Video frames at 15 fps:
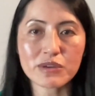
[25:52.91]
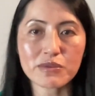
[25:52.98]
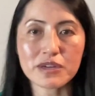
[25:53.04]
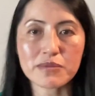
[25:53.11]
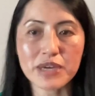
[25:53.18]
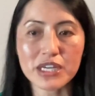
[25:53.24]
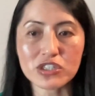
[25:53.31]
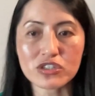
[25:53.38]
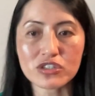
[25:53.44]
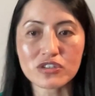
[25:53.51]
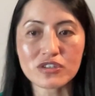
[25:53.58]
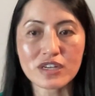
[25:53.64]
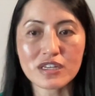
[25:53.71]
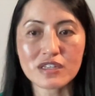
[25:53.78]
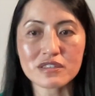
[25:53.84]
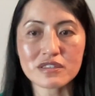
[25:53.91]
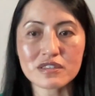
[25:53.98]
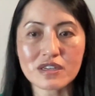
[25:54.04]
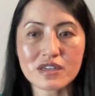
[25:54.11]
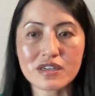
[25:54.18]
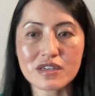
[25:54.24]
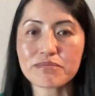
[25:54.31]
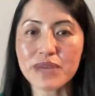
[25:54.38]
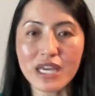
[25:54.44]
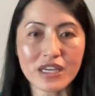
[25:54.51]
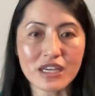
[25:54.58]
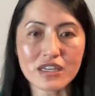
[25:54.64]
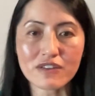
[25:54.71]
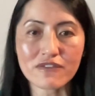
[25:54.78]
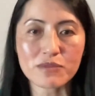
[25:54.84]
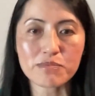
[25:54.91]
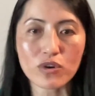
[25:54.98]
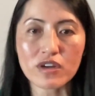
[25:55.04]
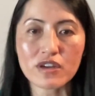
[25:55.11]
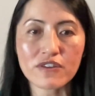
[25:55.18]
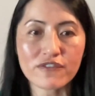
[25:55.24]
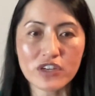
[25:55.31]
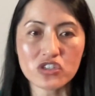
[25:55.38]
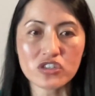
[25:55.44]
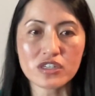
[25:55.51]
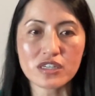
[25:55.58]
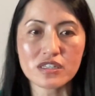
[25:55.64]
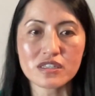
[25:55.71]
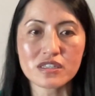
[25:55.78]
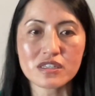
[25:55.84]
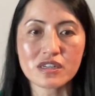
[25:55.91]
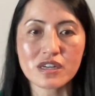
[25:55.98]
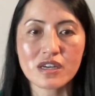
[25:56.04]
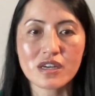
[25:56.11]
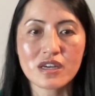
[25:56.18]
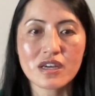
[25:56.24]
We want to measure and make it even more efficient.